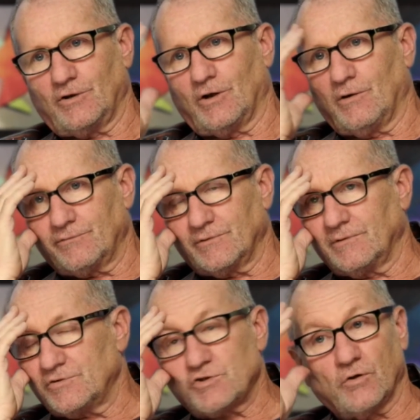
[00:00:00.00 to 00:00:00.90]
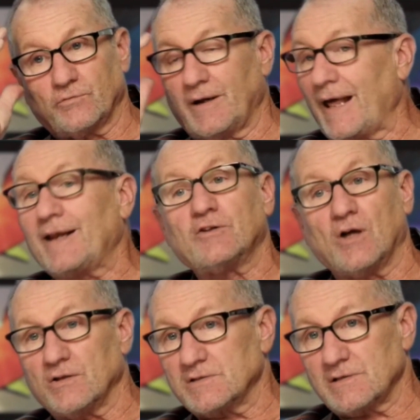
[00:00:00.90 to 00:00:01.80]
you know, for children and
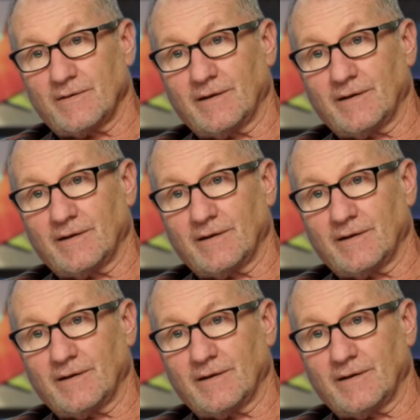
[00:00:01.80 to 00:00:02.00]
adults.